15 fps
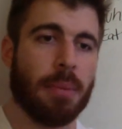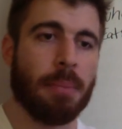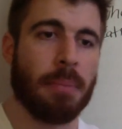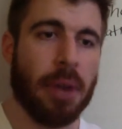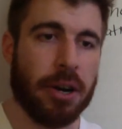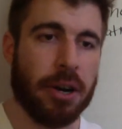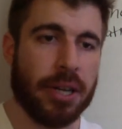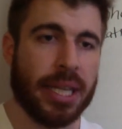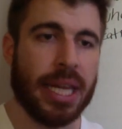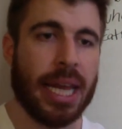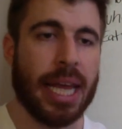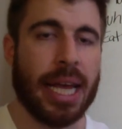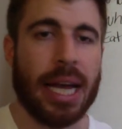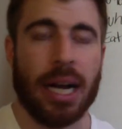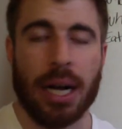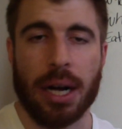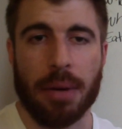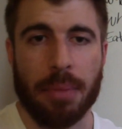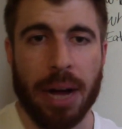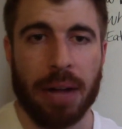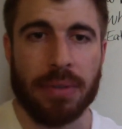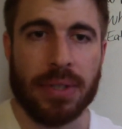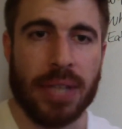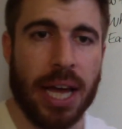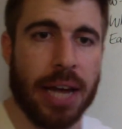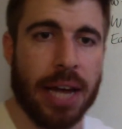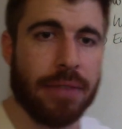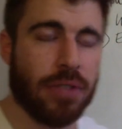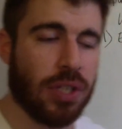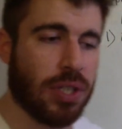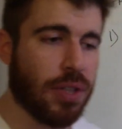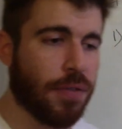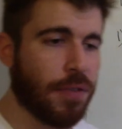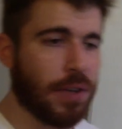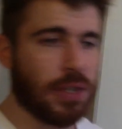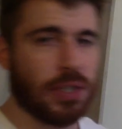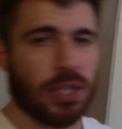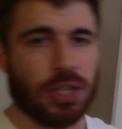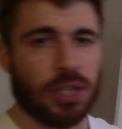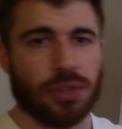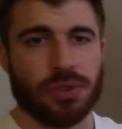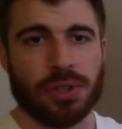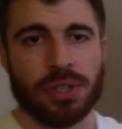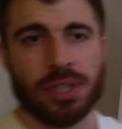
marketing um, outside of just the fitness industry,